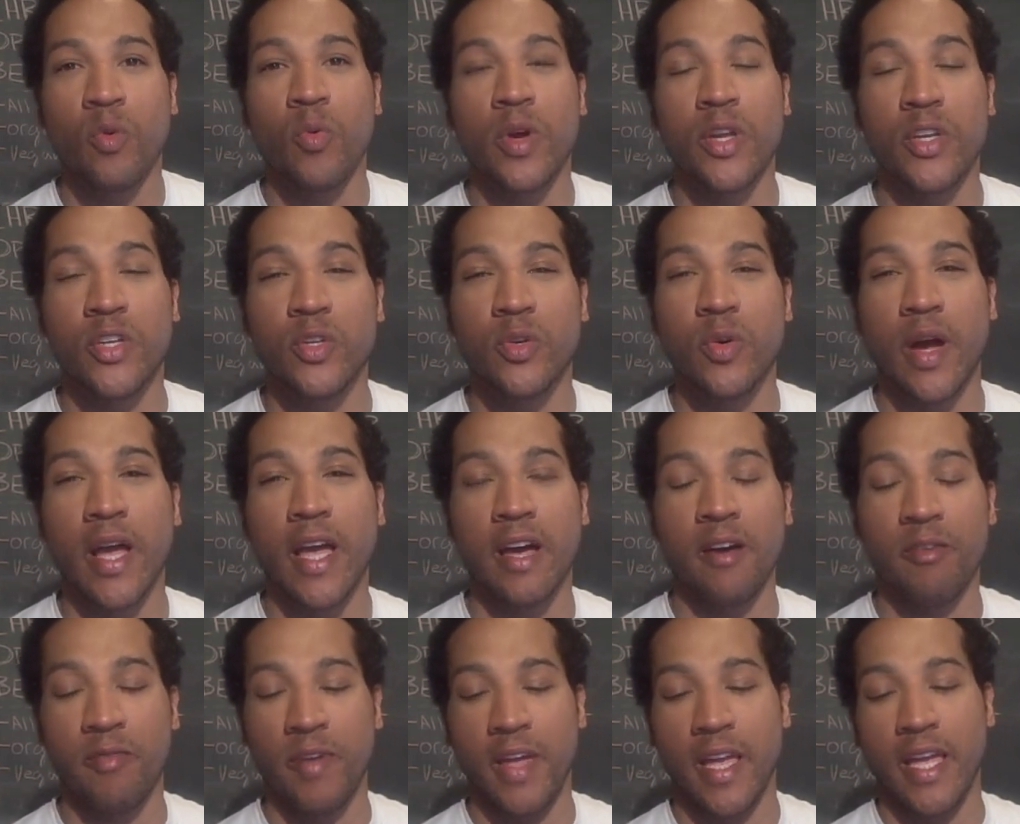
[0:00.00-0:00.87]
We do
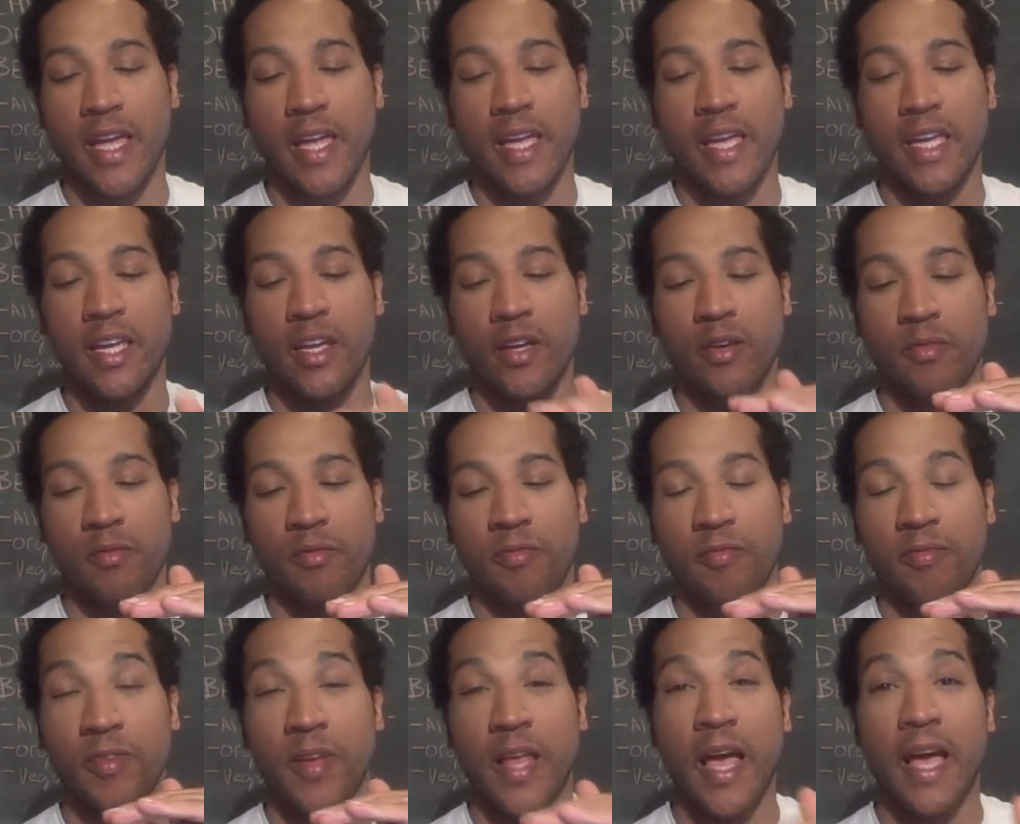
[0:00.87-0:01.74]
have a
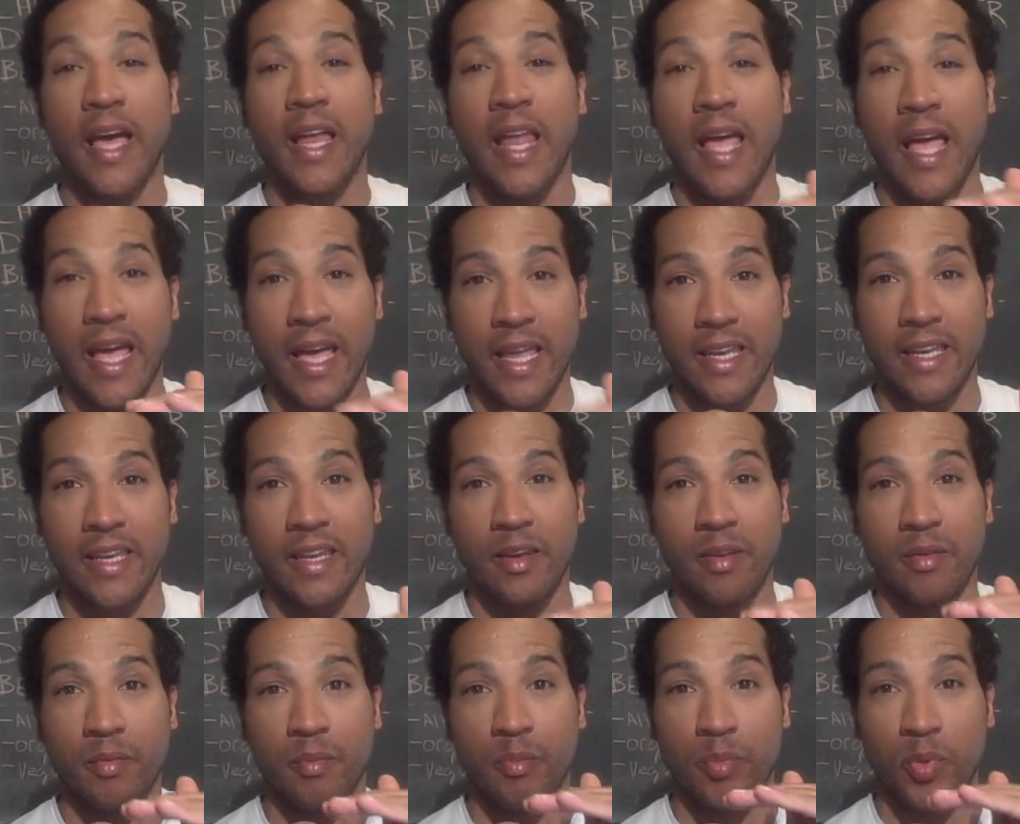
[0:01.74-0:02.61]

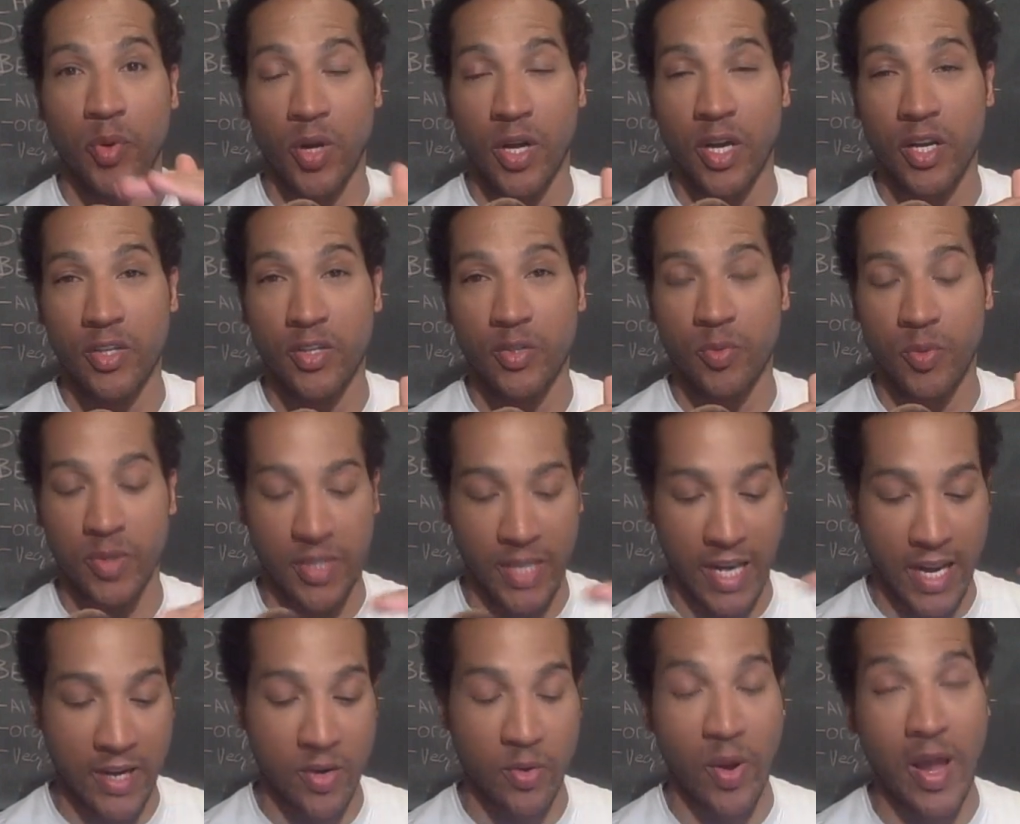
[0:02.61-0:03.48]
flat-headed brush,
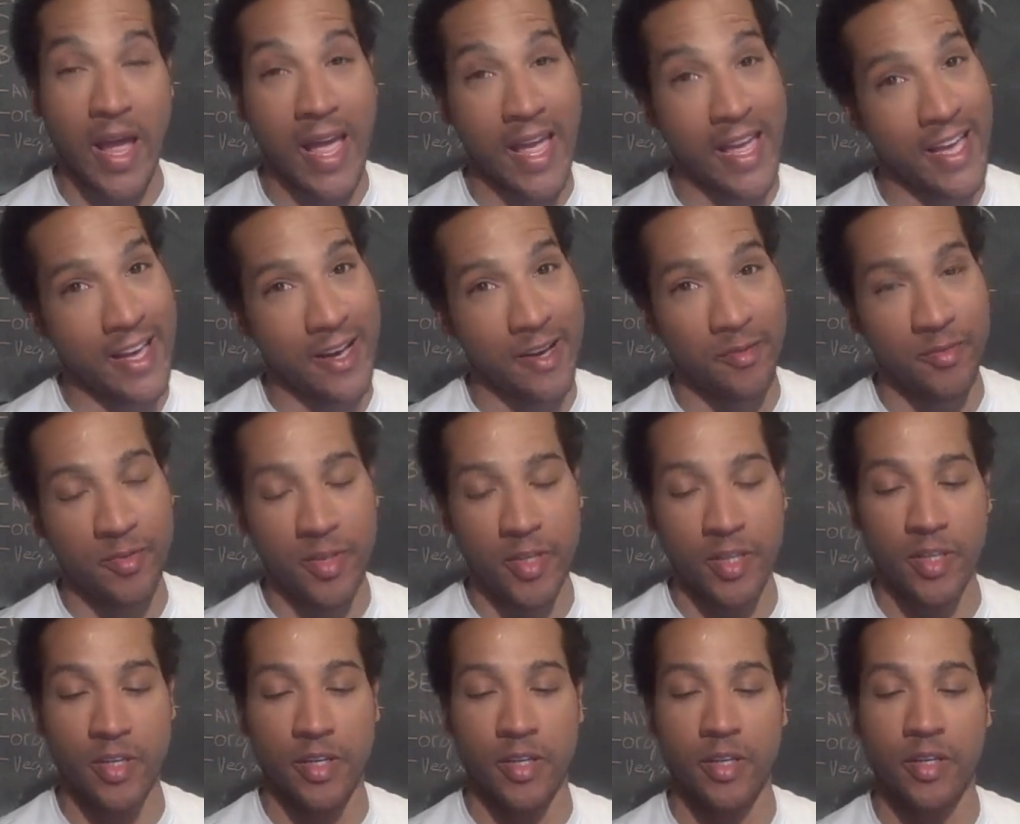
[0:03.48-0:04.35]
which I don't have
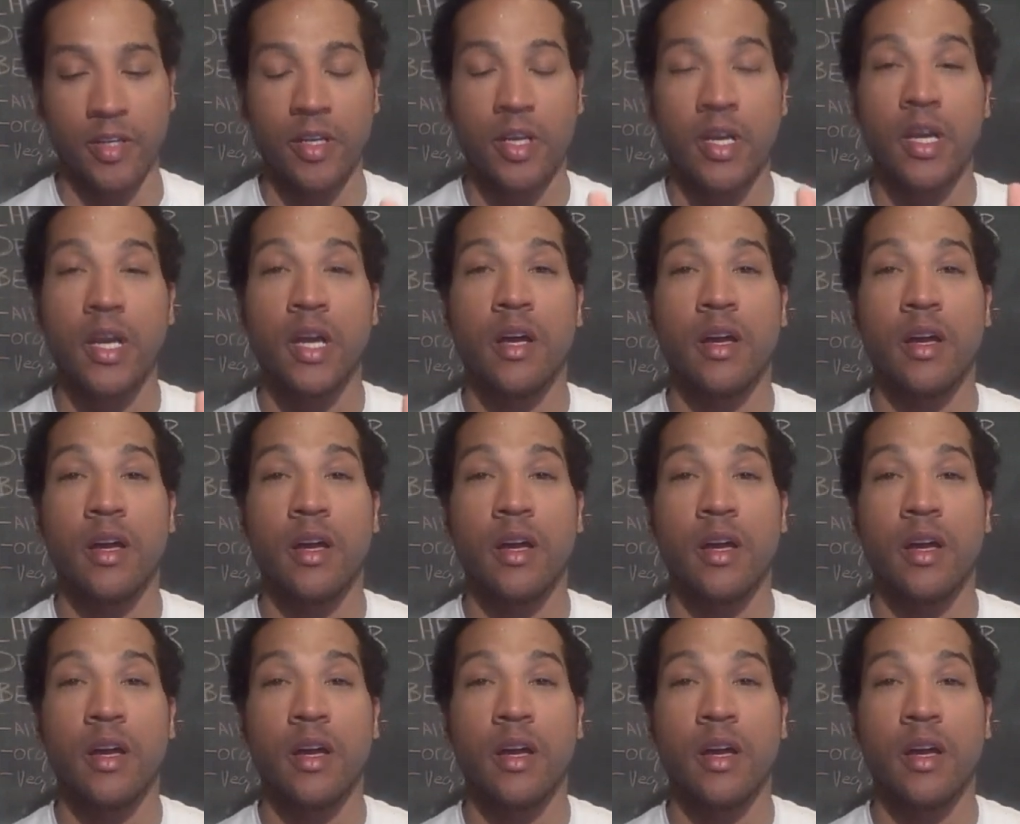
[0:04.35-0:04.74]
here.